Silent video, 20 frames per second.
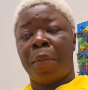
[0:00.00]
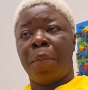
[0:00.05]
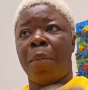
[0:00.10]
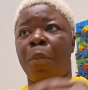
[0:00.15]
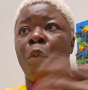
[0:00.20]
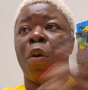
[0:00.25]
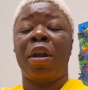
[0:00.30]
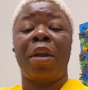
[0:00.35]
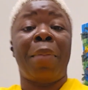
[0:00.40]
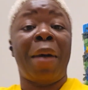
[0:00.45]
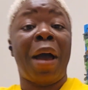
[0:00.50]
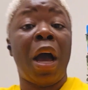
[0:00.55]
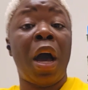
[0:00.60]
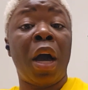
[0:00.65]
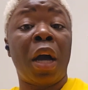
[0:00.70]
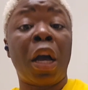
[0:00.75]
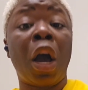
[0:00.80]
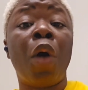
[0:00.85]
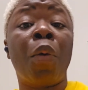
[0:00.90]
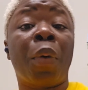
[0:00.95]
One of
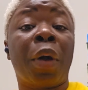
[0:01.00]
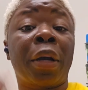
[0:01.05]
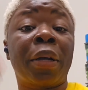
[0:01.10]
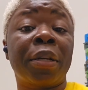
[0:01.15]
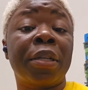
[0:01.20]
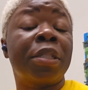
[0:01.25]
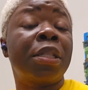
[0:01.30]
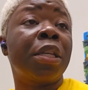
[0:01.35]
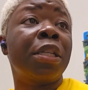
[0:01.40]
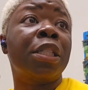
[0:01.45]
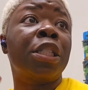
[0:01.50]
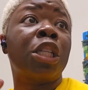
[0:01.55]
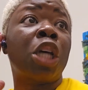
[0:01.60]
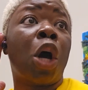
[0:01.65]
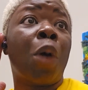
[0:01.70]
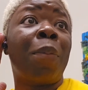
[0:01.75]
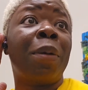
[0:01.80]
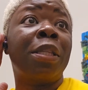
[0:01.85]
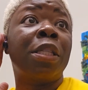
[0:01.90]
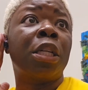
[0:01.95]
my coworkers
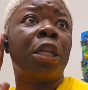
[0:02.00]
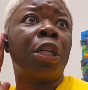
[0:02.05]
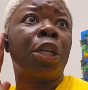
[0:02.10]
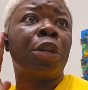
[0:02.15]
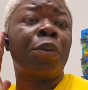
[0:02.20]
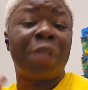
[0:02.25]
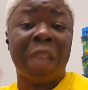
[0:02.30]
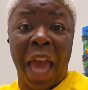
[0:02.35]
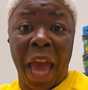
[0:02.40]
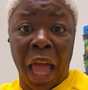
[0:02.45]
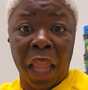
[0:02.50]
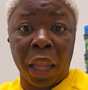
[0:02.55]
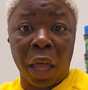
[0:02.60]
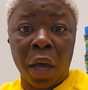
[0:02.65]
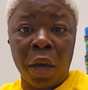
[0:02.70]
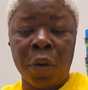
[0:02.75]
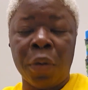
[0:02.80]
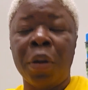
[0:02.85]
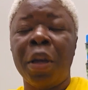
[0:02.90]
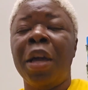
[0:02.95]
told me to use
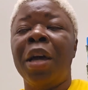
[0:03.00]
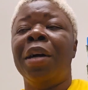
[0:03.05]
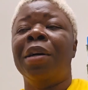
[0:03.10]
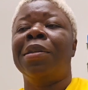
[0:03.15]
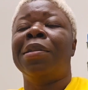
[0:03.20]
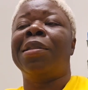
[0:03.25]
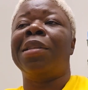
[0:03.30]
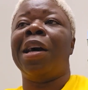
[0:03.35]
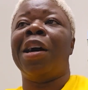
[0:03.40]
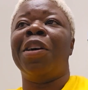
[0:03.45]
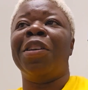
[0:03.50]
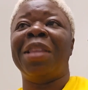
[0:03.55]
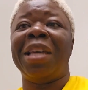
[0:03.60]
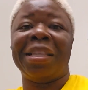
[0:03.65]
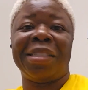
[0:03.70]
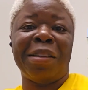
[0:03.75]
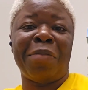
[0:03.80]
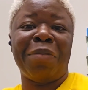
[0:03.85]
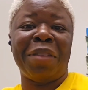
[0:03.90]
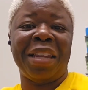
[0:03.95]
aloe. So
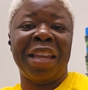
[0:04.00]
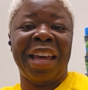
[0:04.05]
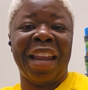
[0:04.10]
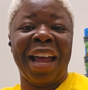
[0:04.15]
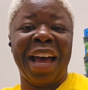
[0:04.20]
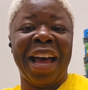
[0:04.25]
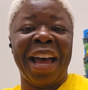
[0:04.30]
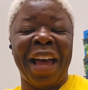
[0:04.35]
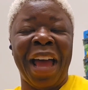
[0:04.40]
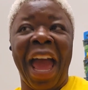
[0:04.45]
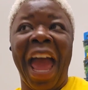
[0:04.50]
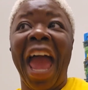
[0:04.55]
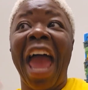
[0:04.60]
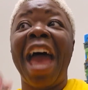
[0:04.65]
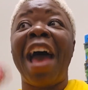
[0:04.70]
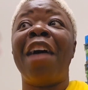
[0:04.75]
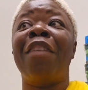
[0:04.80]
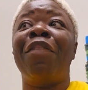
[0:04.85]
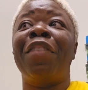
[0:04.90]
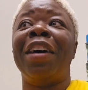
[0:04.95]
that's something that I
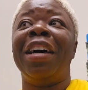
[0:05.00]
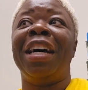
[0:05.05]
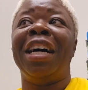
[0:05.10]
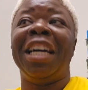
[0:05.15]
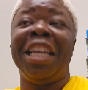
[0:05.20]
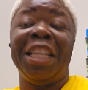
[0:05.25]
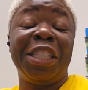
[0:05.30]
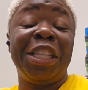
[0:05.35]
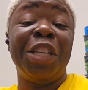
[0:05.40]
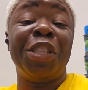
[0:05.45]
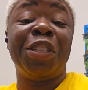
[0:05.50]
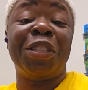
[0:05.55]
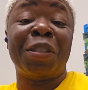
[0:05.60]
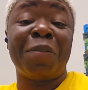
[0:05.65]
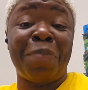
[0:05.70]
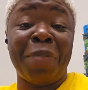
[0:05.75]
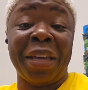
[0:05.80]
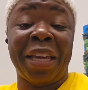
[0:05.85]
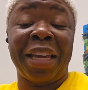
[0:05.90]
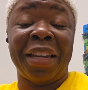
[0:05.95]
have intentions
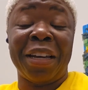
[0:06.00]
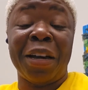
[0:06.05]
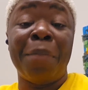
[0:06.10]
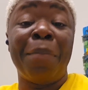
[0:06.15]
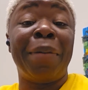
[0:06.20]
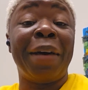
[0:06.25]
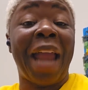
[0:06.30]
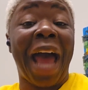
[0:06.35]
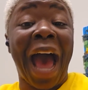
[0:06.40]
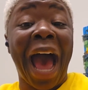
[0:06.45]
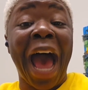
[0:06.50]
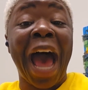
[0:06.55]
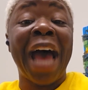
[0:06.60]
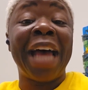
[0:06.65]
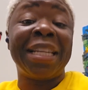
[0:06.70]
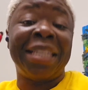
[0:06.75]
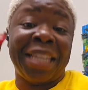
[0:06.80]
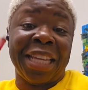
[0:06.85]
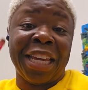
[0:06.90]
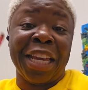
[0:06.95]
of picking up. But
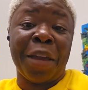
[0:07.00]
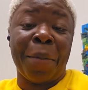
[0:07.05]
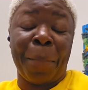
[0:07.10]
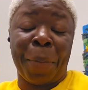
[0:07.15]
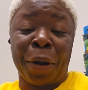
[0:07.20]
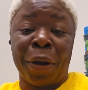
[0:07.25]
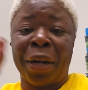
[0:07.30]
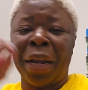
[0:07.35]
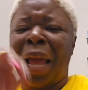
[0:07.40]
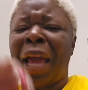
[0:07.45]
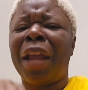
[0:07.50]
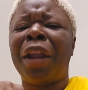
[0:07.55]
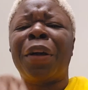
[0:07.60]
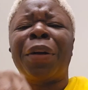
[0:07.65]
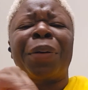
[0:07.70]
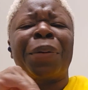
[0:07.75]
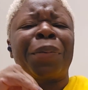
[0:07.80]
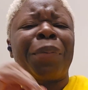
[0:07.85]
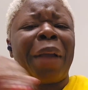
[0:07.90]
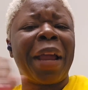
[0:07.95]
I did burn. I had a
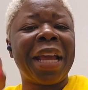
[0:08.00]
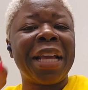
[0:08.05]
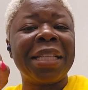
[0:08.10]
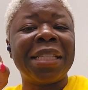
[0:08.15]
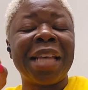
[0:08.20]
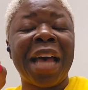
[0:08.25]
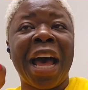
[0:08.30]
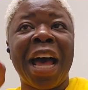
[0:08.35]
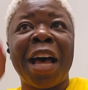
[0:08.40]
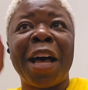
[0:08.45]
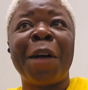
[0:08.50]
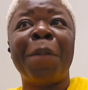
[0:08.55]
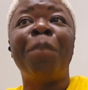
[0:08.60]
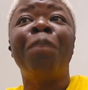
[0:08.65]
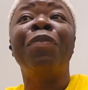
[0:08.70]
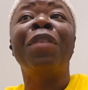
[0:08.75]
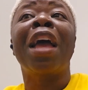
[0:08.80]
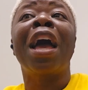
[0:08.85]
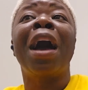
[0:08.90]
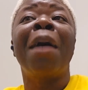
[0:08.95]
great time.
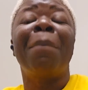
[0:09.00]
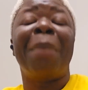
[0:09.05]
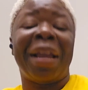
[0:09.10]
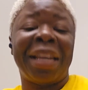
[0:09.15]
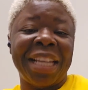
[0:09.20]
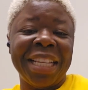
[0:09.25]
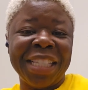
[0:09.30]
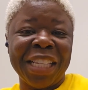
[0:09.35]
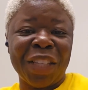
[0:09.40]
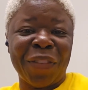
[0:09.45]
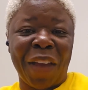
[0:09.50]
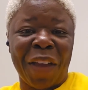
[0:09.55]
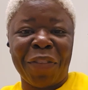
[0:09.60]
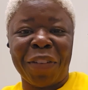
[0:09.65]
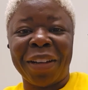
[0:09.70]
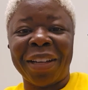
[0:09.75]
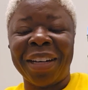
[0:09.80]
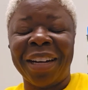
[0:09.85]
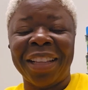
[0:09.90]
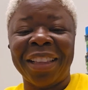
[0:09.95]
My niece's
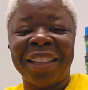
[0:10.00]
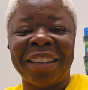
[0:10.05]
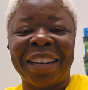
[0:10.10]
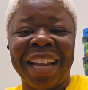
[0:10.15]
favorite color